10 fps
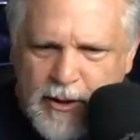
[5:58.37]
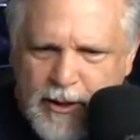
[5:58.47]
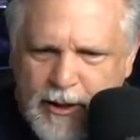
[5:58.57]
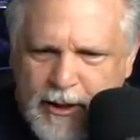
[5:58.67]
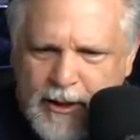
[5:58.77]

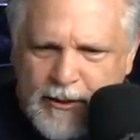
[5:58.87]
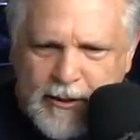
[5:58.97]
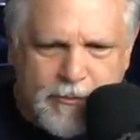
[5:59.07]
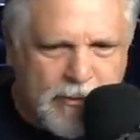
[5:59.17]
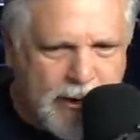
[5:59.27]
And
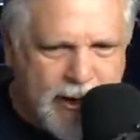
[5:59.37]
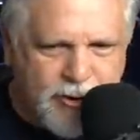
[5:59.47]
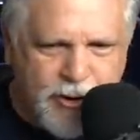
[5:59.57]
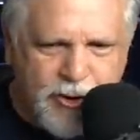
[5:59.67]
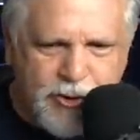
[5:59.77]
I'm glad
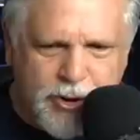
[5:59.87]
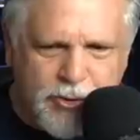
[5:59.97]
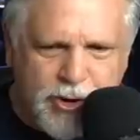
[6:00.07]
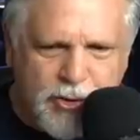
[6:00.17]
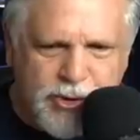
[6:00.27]
you're here too.
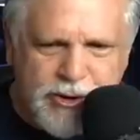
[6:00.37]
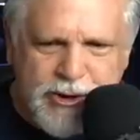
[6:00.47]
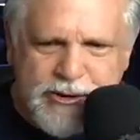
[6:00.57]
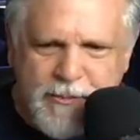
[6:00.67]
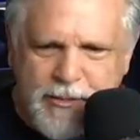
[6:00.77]
Gio
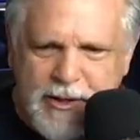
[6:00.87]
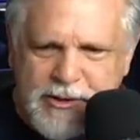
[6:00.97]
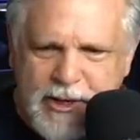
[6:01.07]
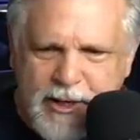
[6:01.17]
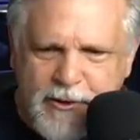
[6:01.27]
Z-Zip
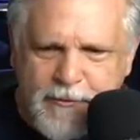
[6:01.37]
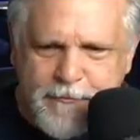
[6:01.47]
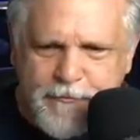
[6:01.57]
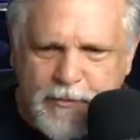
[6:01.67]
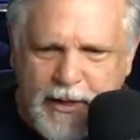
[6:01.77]
is here,
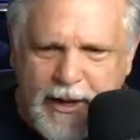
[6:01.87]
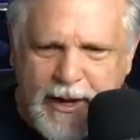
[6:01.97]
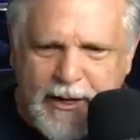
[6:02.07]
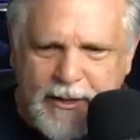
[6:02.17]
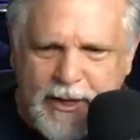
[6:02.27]

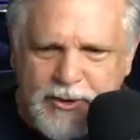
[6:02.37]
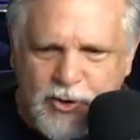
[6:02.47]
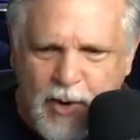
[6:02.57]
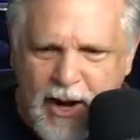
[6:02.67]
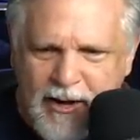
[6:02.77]
and
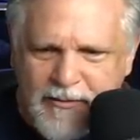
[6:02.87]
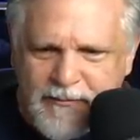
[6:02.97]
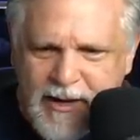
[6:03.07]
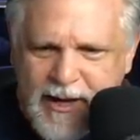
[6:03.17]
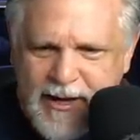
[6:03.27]
Trav
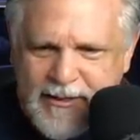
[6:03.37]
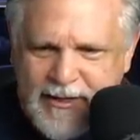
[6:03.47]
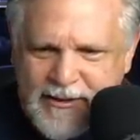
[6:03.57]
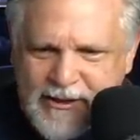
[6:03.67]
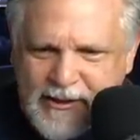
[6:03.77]

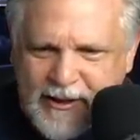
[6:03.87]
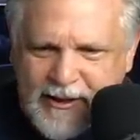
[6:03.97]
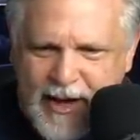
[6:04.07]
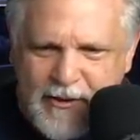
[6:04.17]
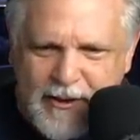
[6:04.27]

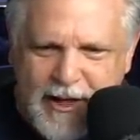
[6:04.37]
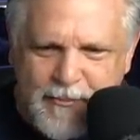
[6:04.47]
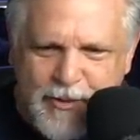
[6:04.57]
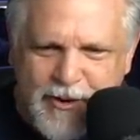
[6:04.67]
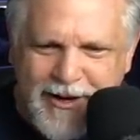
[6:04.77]
Decyclic
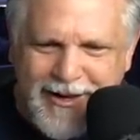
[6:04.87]
Keeper.